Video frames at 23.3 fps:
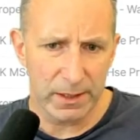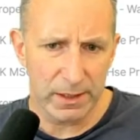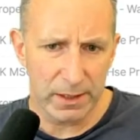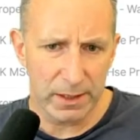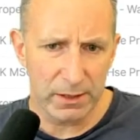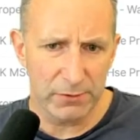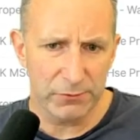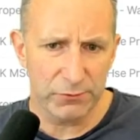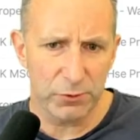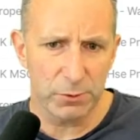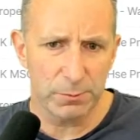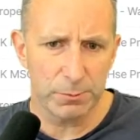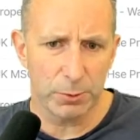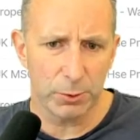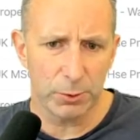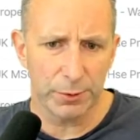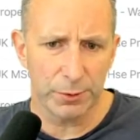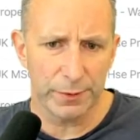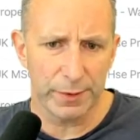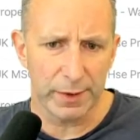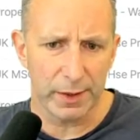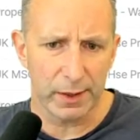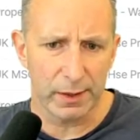if you
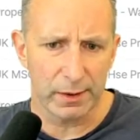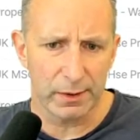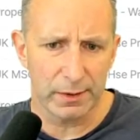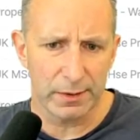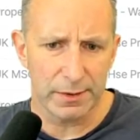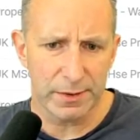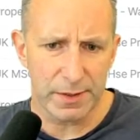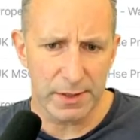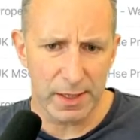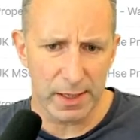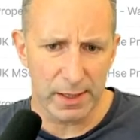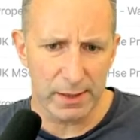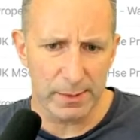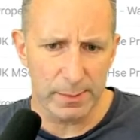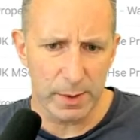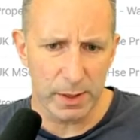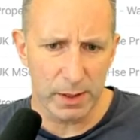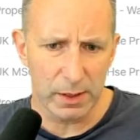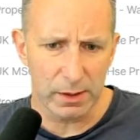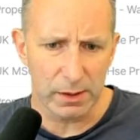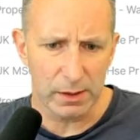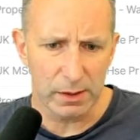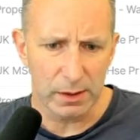bought there. And same
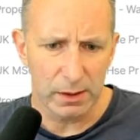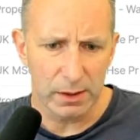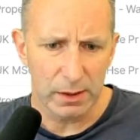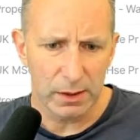here.